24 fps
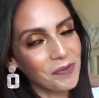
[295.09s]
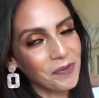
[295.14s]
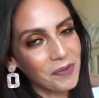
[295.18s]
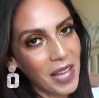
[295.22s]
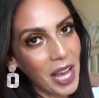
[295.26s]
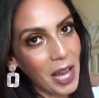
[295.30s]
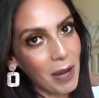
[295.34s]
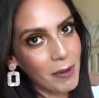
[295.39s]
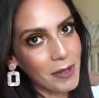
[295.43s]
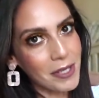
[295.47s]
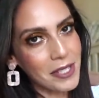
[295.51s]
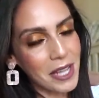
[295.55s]

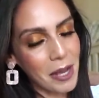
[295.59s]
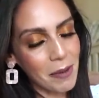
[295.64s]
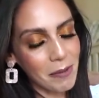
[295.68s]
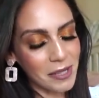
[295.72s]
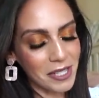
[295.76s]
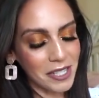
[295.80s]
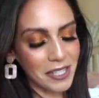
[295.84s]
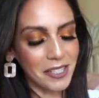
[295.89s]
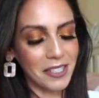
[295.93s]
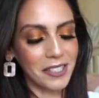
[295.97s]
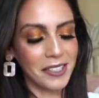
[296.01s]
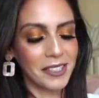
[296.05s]
I was
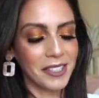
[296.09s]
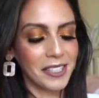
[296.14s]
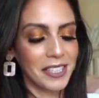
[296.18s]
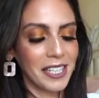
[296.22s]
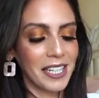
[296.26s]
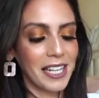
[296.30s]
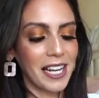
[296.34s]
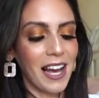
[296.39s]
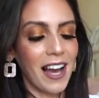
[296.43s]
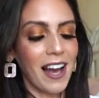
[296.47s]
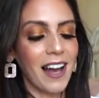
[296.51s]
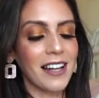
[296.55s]
tempted.
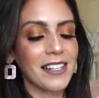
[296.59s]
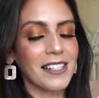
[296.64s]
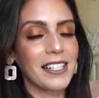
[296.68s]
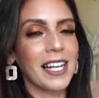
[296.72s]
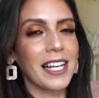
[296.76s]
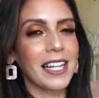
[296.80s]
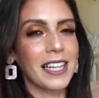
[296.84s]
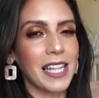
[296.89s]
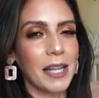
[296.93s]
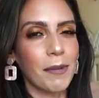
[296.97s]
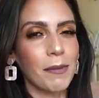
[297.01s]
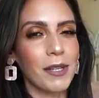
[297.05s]
I was
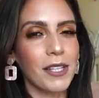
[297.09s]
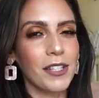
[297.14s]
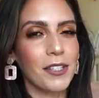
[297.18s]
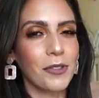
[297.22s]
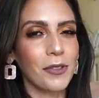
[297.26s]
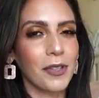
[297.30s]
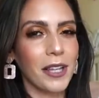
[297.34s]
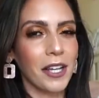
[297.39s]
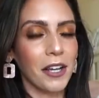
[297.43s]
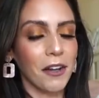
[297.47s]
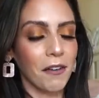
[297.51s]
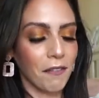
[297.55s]
like, let me do
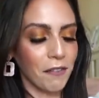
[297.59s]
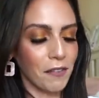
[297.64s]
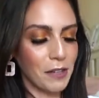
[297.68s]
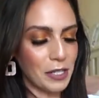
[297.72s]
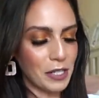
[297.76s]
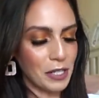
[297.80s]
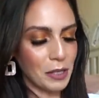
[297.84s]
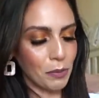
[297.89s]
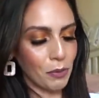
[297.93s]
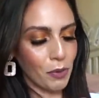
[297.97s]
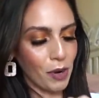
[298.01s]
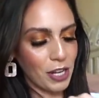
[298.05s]
like a
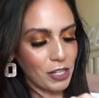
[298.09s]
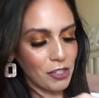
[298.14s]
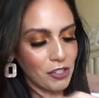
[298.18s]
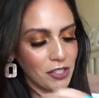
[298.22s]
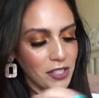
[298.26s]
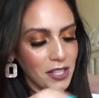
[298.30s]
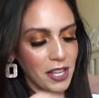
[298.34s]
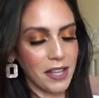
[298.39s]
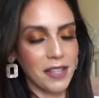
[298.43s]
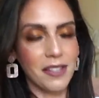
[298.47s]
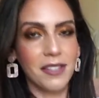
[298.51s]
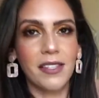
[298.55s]
first impression
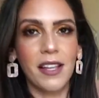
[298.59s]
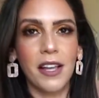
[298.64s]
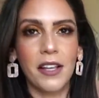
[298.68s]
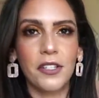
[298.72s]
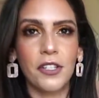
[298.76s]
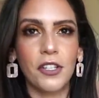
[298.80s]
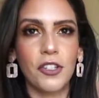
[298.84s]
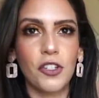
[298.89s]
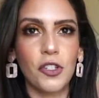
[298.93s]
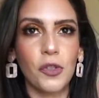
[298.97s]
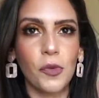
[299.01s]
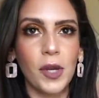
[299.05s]
taste test
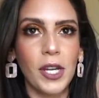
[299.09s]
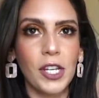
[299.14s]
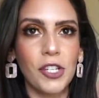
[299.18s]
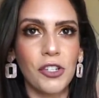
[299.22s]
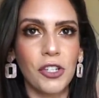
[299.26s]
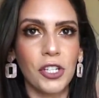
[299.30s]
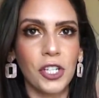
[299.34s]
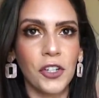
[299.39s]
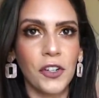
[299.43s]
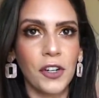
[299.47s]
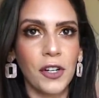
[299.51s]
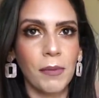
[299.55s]

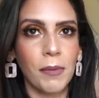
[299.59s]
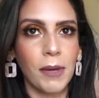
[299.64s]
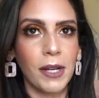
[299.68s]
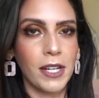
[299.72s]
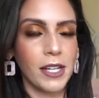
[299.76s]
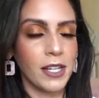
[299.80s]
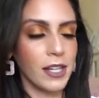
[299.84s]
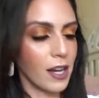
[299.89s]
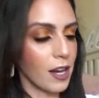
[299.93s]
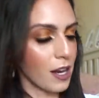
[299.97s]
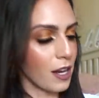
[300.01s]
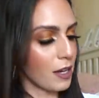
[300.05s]
situation here on
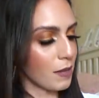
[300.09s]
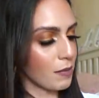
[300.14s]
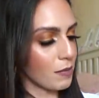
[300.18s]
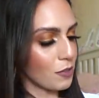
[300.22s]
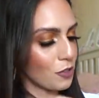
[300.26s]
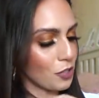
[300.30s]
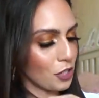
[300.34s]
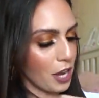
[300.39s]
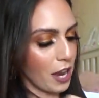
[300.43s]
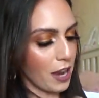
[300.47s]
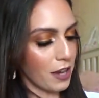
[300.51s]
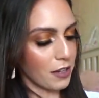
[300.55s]
my um,
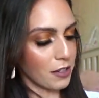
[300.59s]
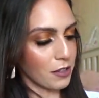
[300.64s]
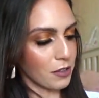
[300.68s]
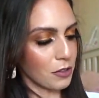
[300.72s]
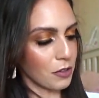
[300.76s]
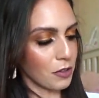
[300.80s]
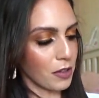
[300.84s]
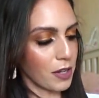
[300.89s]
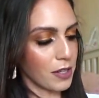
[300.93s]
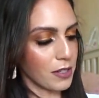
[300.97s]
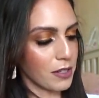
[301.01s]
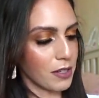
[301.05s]
channel so
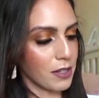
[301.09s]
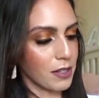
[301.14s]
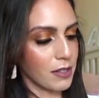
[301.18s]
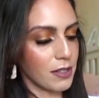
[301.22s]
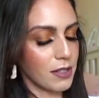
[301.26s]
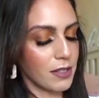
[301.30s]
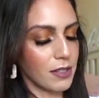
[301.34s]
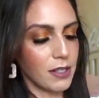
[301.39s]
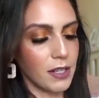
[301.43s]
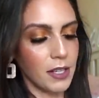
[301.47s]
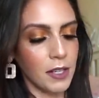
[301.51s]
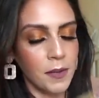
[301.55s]
you guys can
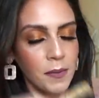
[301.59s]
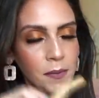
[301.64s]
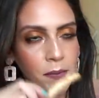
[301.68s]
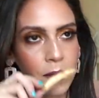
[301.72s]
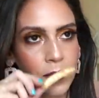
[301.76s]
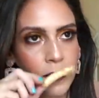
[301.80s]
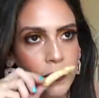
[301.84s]
see.